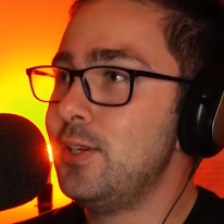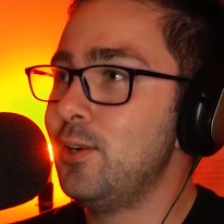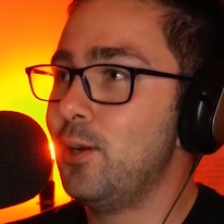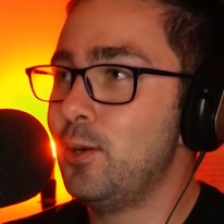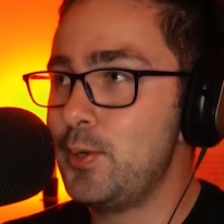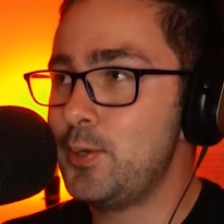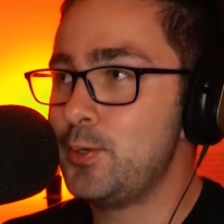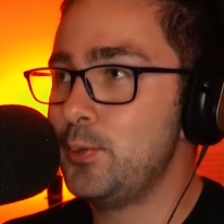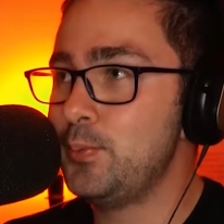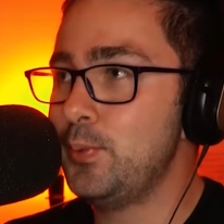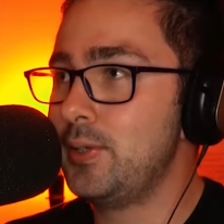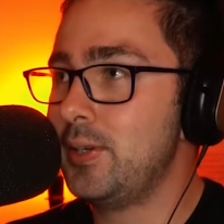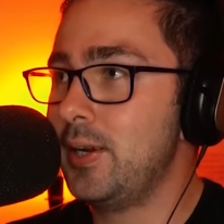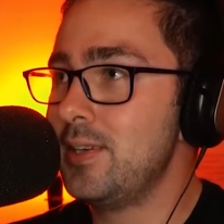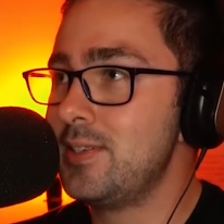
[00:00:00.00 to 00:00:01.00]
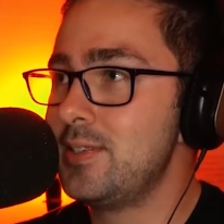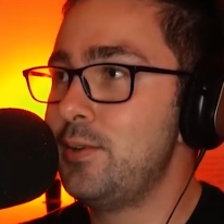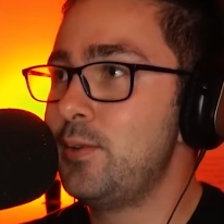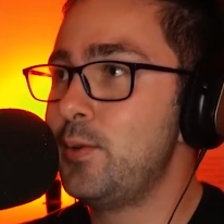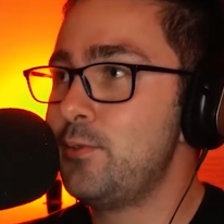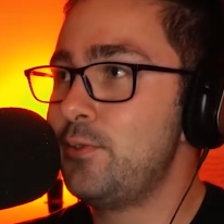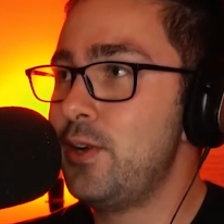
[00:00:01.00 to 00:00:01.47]
Ennui Talk podcast,
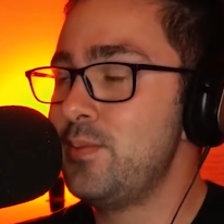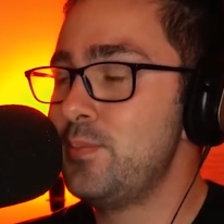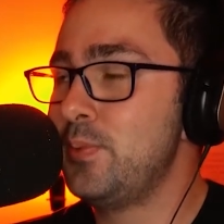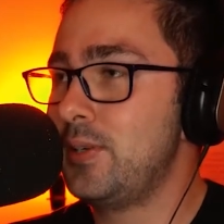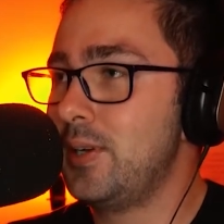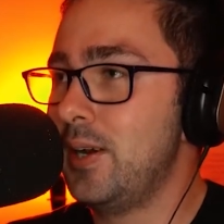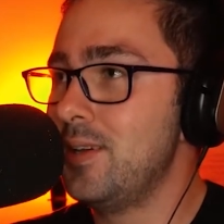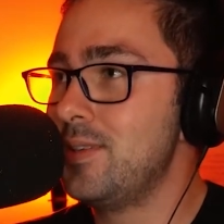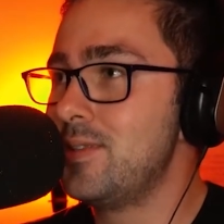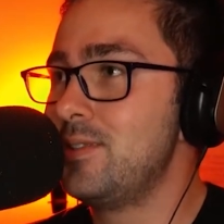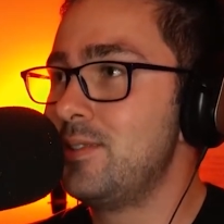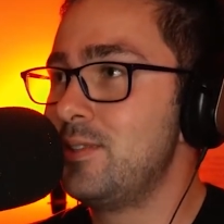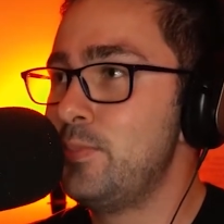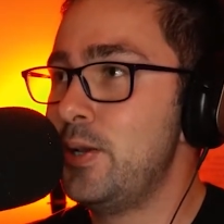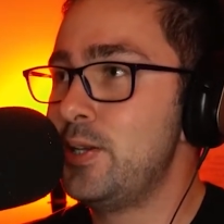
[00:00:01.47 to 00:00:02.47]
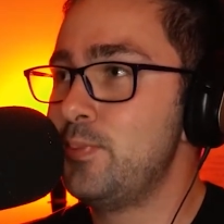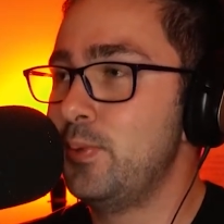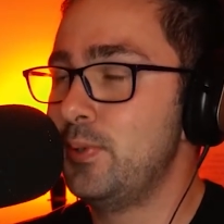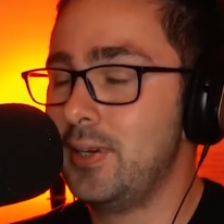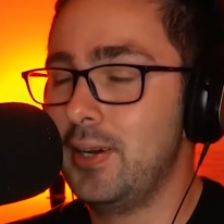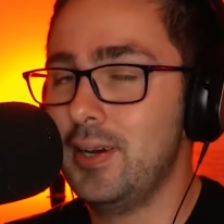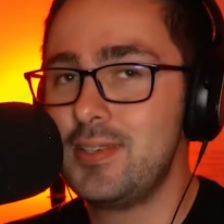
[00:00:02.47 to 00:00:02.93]
everyone's favorite podcast, the best
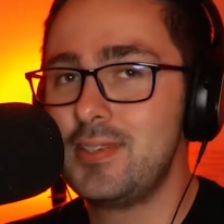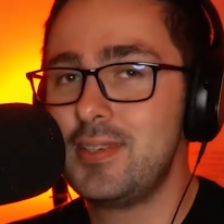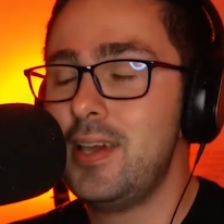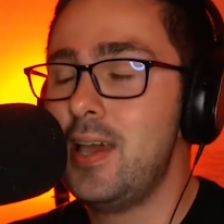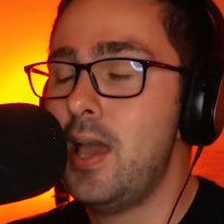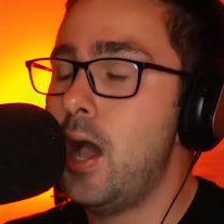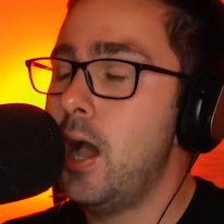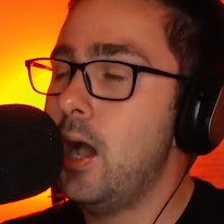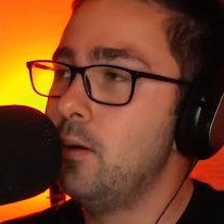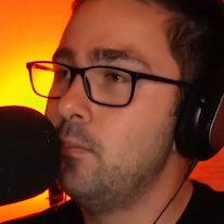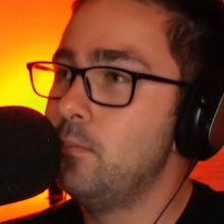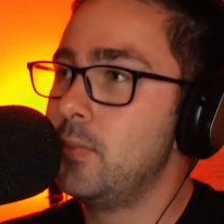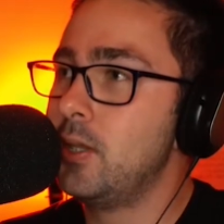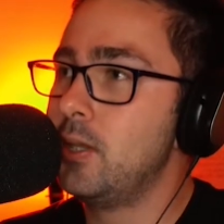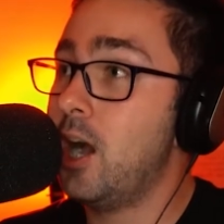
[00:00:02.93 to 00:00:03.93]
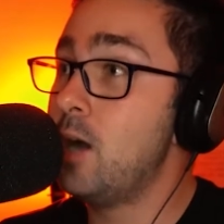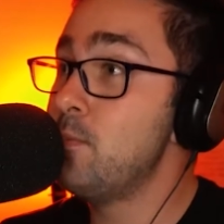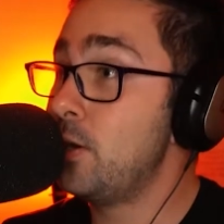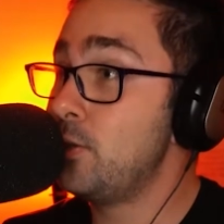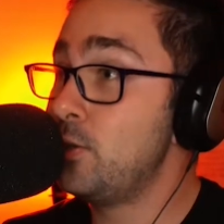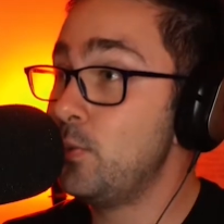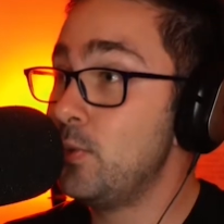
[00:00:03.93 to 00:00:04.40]
podcast. I'm
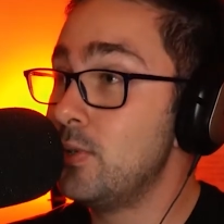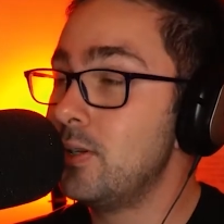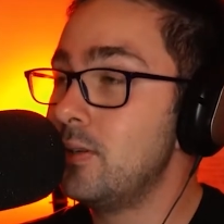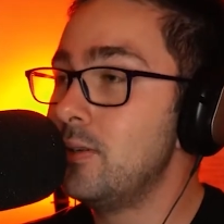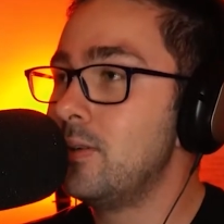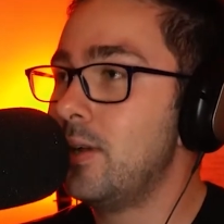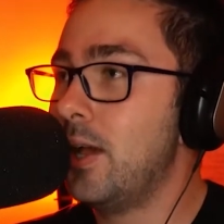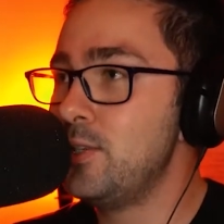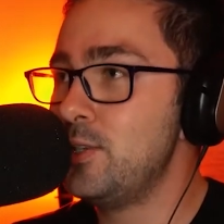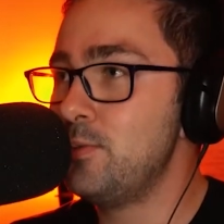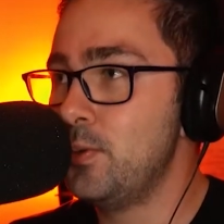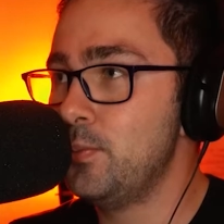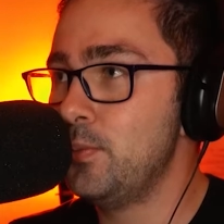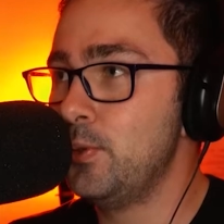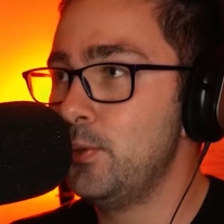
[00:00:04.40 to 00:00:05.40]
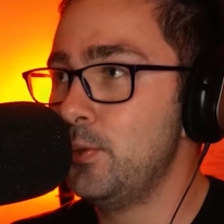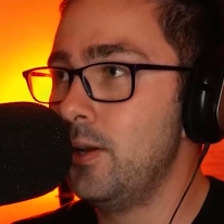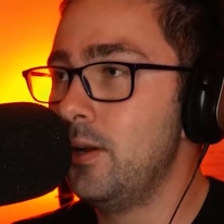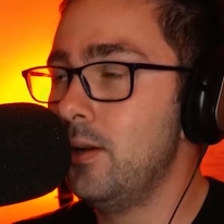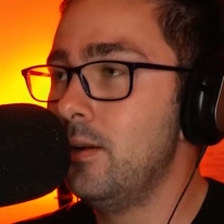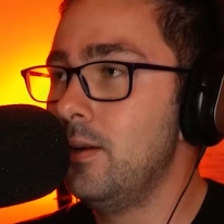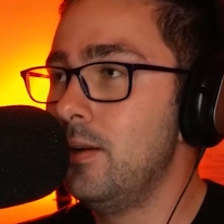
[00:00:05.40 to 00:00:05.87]
Matthew Winter, as you probably all
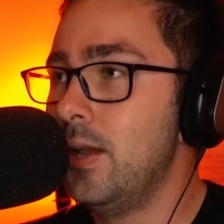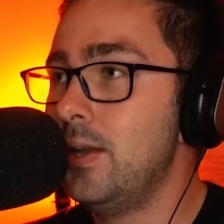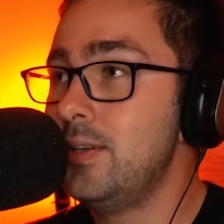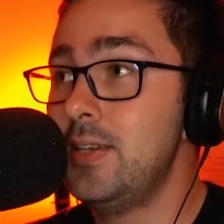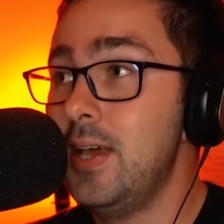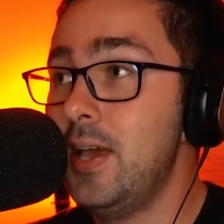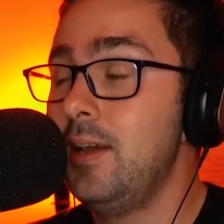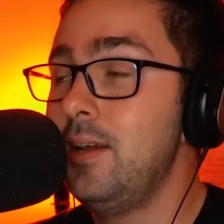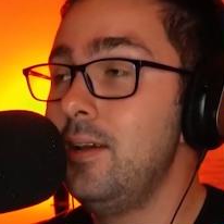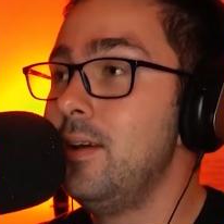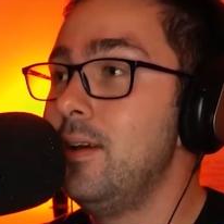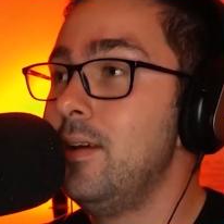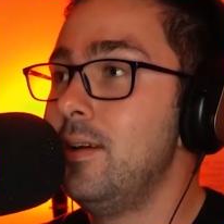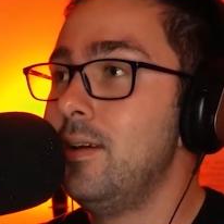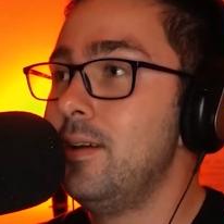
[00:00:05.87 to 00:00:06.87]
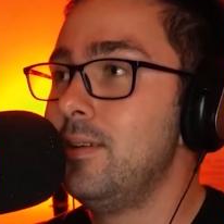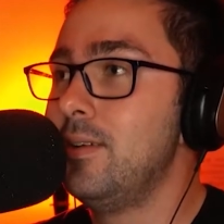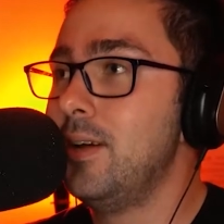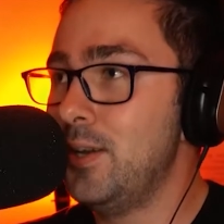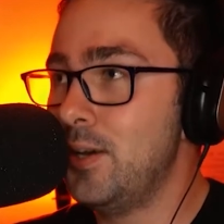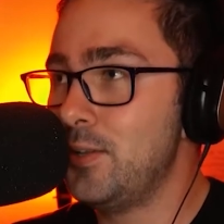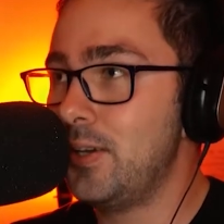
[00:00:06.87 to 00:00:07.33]
know, and today,
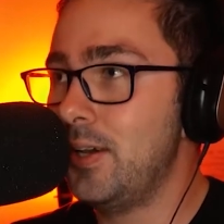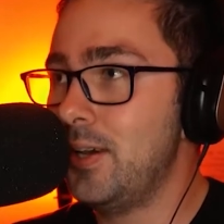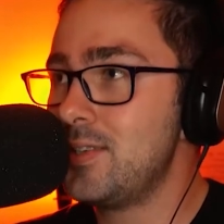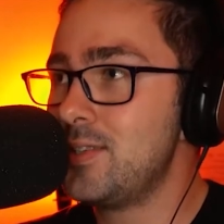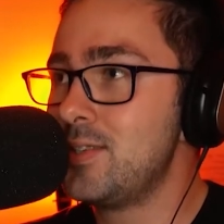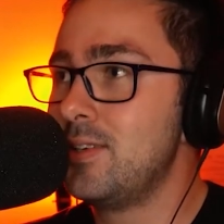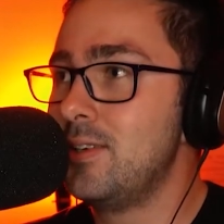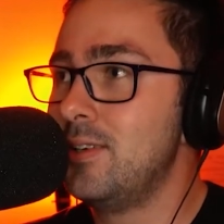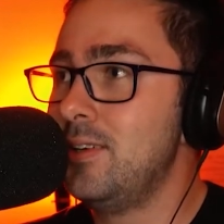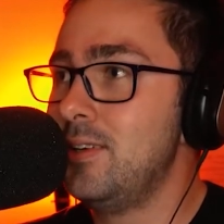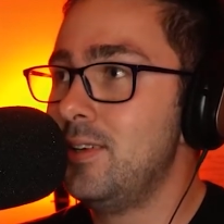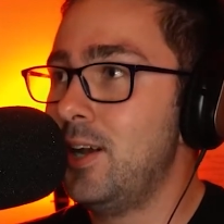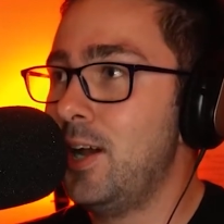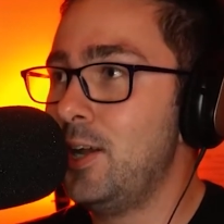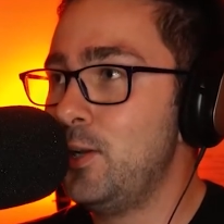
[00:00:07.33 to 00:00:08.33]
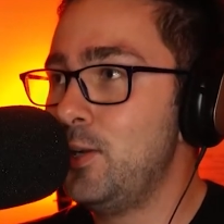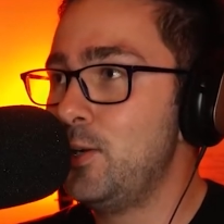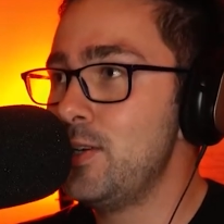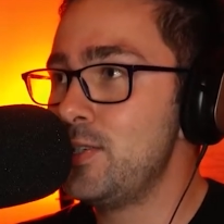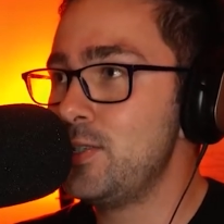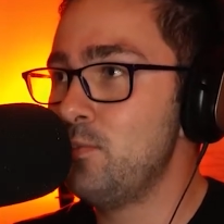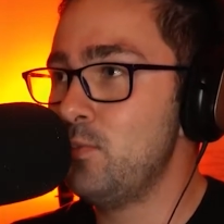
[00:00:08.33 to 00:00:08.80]
another guest. I know you
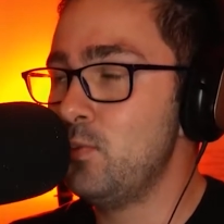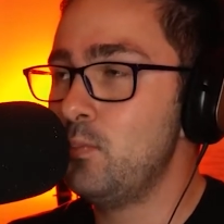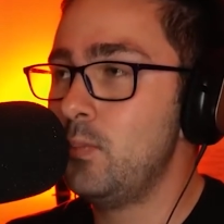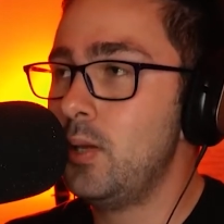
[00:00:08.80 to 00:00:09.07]
guys love him,